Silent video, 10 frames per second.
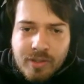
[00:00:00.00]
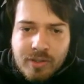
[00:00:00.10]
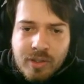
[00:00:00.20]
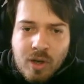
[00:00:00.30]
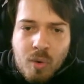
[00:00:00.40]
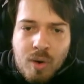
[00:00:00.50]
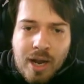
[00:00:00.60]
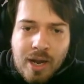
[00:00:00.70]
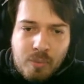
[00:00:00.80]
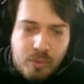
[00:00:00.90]
So
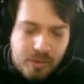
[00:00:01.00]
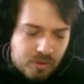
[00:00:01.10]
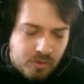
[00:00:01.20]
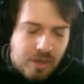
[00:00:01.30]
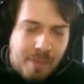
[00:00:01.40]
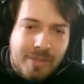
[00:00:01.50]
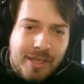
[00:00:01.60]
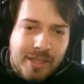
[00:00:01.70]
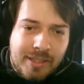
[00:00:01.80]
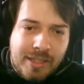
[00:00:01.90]
we want to
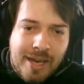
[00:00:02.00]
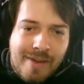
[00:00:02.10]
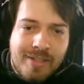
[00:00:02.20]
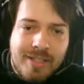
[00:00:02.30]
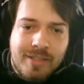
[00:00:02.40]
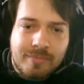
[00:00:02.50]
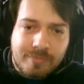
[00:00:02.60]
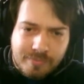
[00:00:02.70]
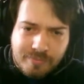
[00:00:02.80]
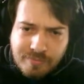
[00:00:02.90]
update Kevin
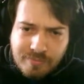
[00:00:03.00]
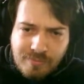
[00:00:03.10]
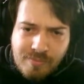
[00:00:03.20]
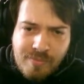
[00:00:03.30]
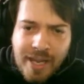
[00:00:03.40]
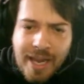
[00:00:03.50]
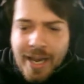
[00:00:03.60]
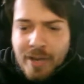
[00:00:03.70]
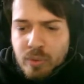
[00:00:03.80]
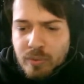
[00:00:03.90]

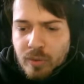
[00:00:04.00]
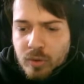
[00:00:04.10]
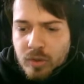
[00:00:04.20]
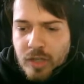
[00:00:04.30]
and we want to